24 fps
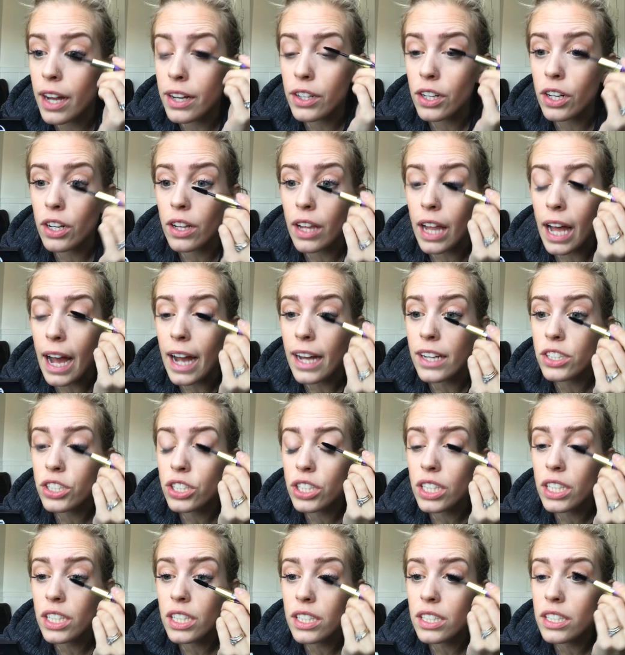on your
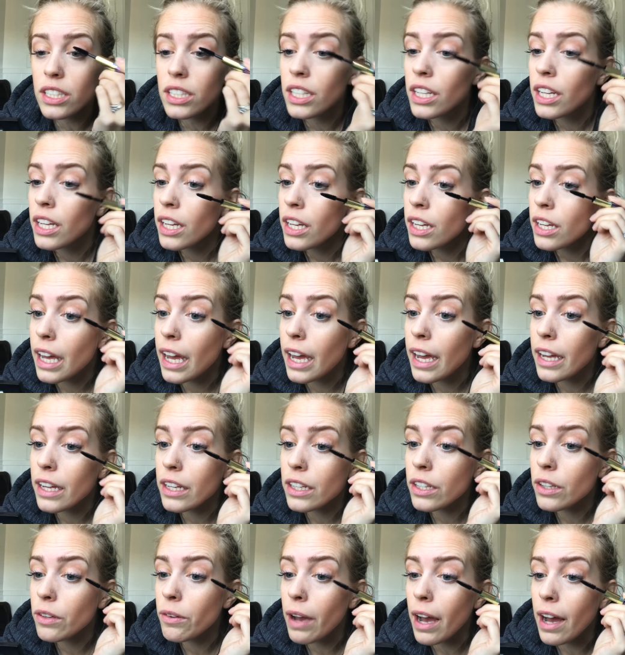lashes,
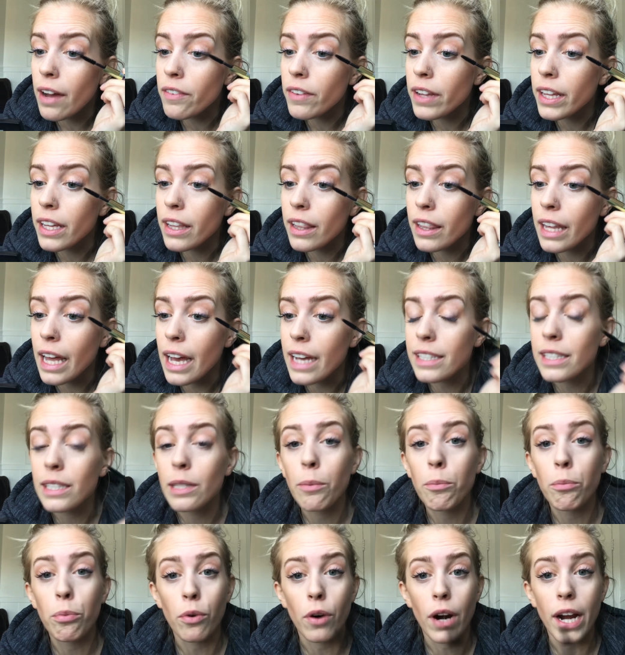that you have like less
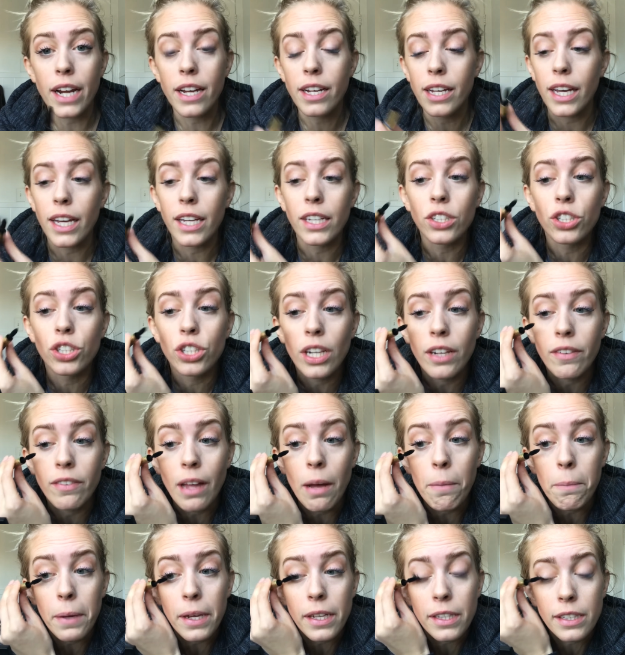breakage, if
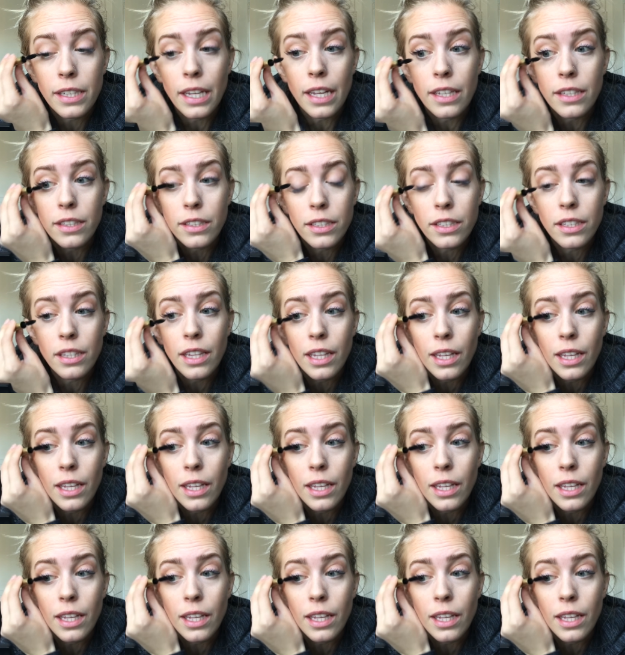that makes sense.